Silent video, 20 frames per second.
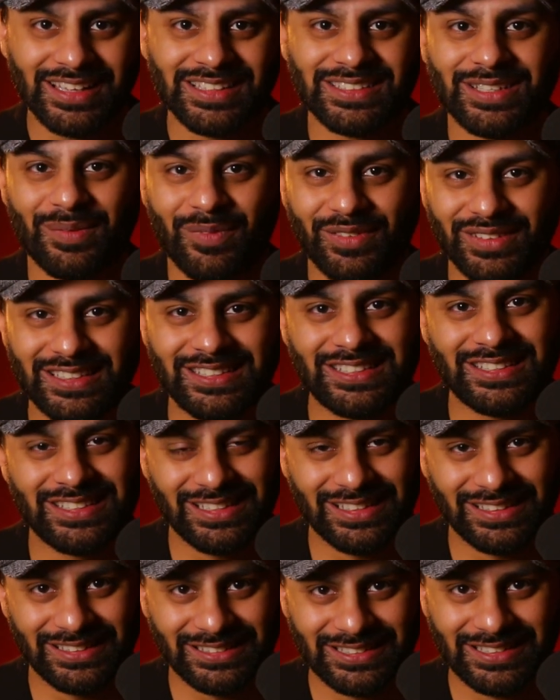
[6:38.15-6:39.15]
some of the
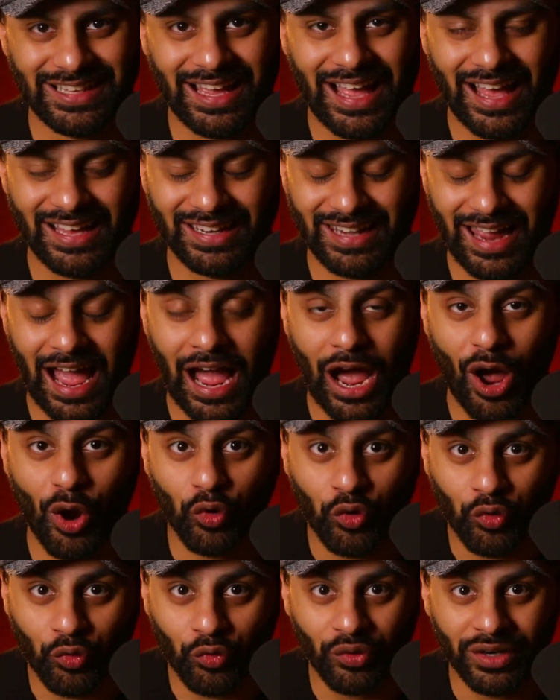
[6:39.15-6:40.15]
scenes at how
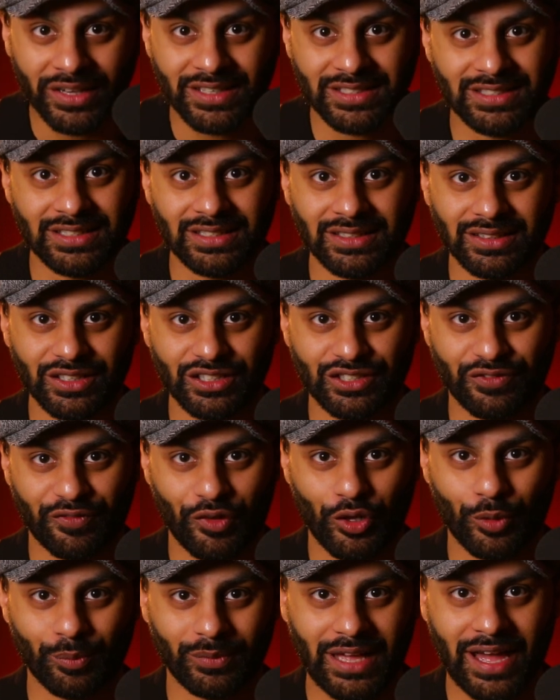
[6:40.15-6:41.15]
crazy this
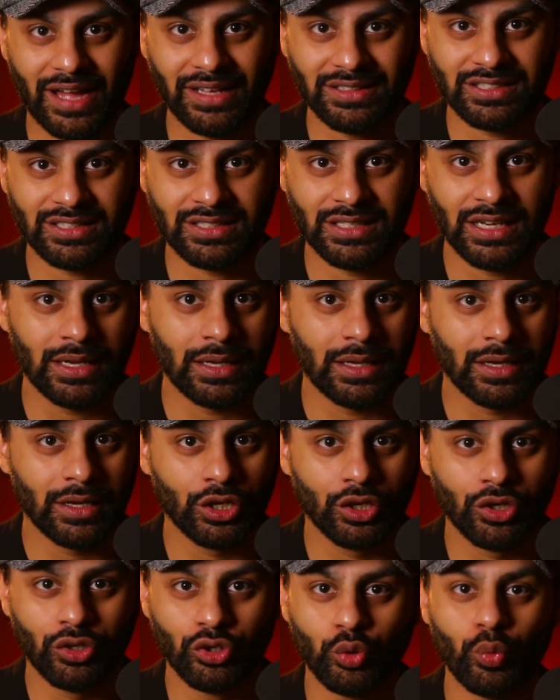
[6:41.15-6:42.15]
film gets,
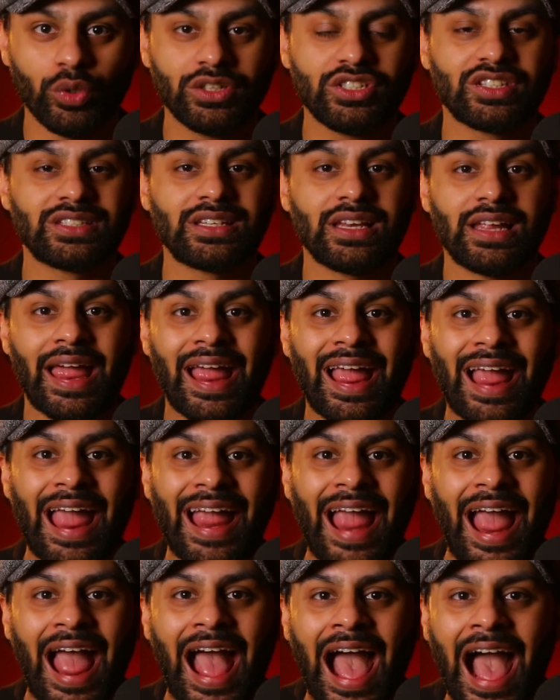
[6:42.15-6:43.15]
you would just
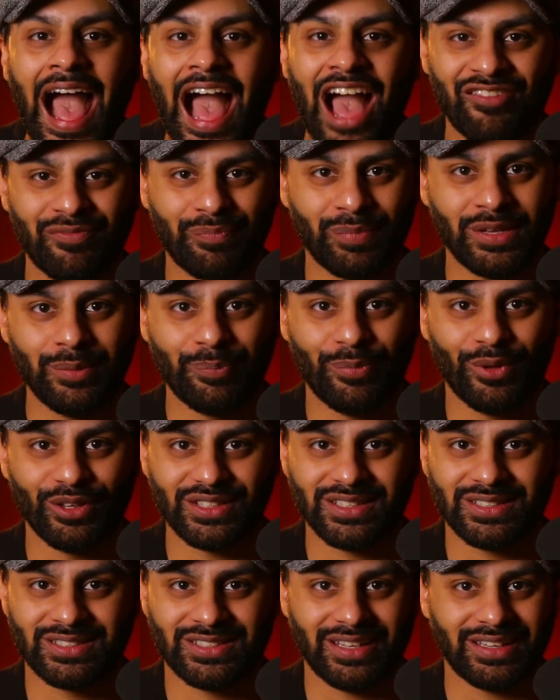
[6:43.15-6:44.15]
have people
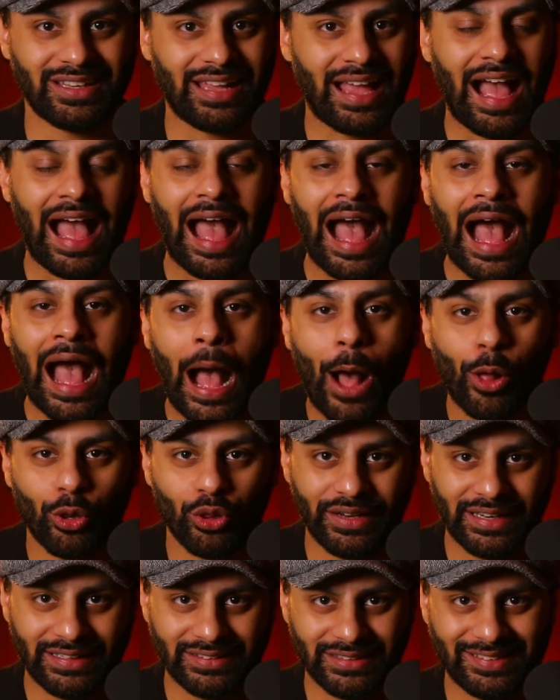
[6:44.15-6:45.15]
just
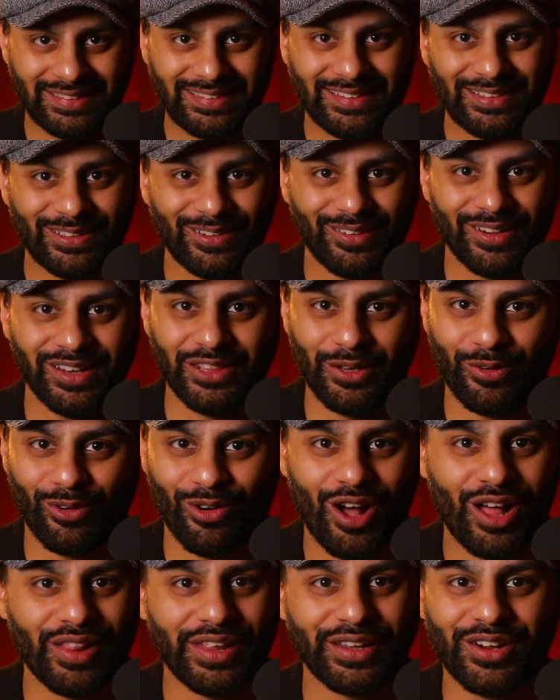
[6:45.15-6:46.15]
howling in the theater and they were
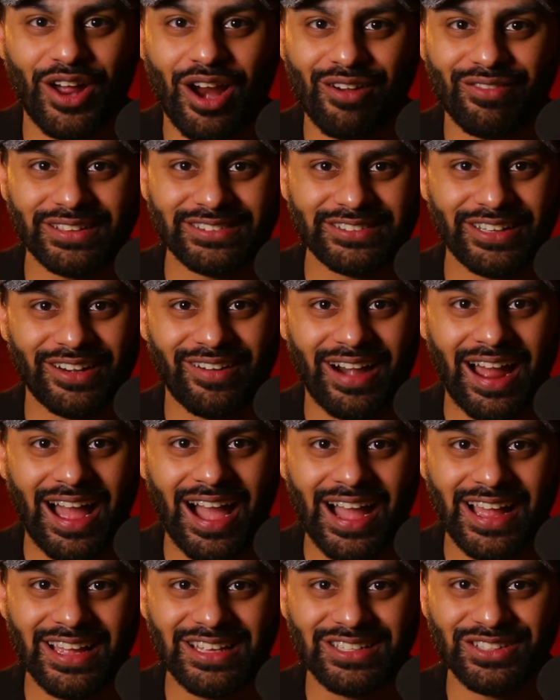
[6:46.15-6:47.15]
all like covering their
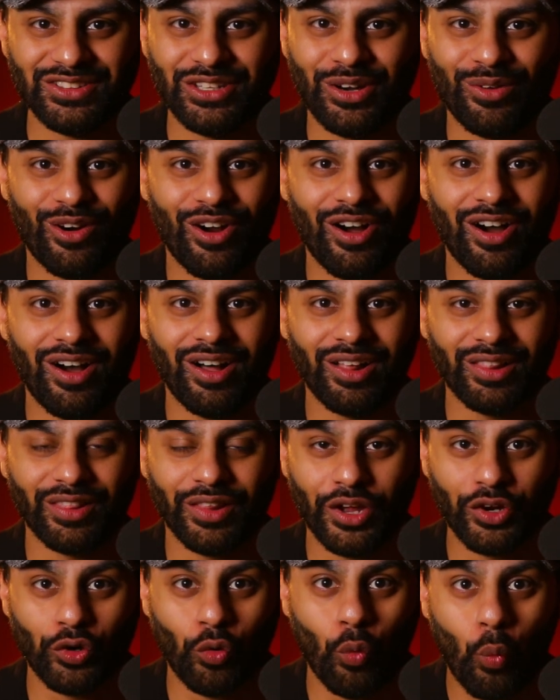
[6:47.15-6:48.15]
eyes and they were all
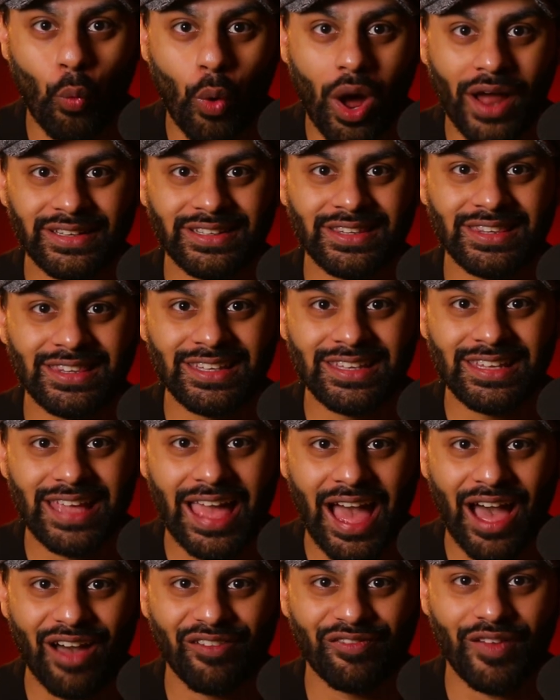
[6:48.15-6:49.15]
like, what the
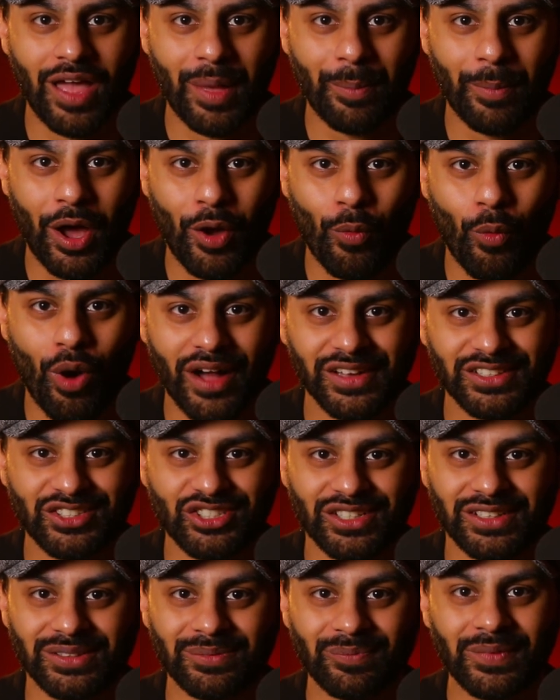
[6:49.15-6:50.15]
F am I
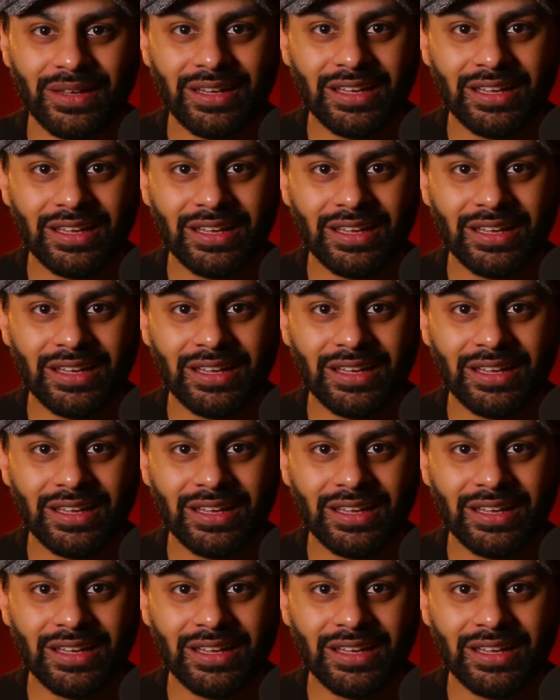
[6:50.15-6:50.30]
watching?